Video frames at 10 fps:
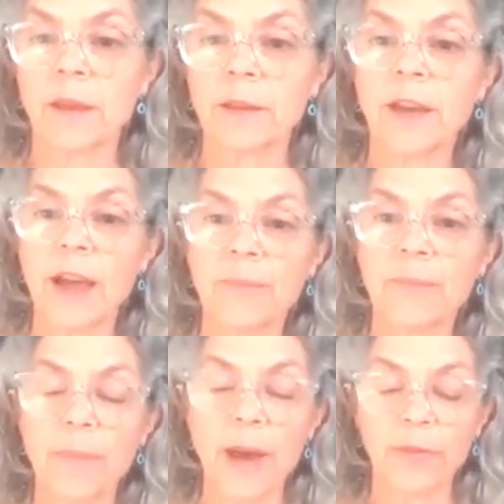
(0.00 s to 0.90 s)
time
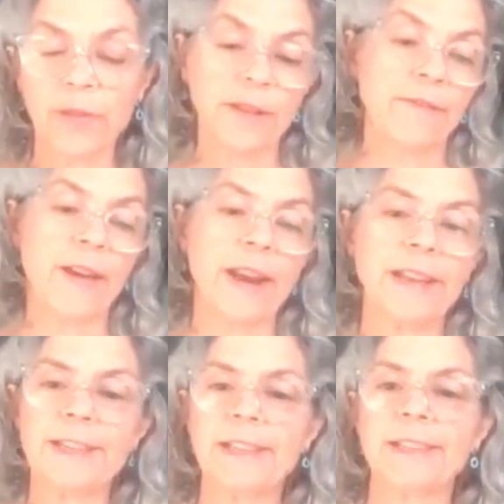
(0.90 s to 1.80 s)
about the
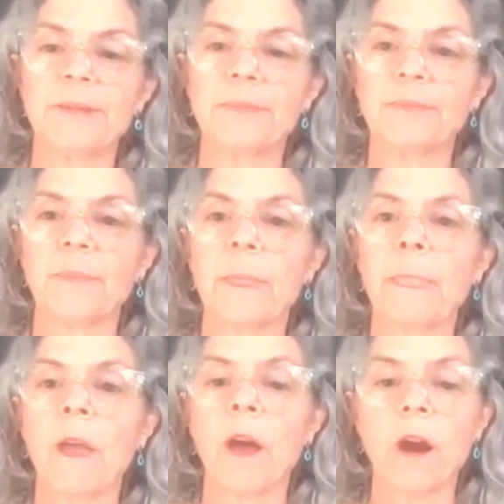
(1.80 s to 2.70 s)
lymphatic system.
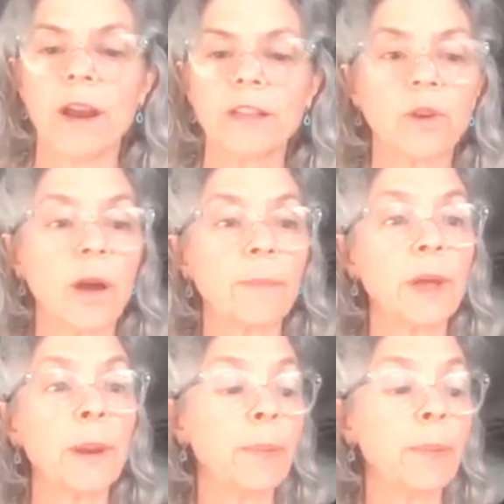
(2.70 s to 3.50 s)
All right, so I'm going to